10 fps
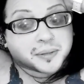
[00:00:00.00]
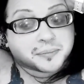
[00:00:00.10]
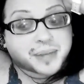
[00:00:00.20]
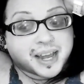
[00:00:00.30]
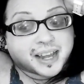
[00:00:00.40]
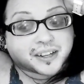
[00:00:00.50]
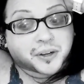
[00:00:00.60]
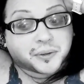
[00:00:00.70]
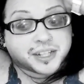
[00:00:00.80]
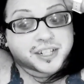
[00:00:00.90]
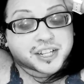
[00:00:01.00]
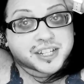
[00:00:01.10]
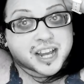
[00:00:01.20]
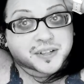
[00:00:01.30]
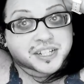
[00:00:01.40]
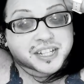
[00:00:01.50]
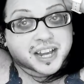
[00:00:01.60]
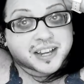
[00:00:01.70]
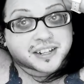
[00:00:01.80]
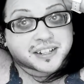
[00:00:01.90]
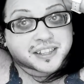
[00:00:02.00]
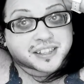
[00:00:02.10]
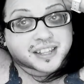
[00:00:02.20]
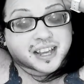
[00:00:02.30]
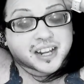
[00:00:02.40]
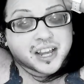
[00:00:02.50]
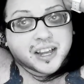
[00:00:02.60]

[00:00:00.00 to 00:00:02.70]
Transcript: back only just now decided that,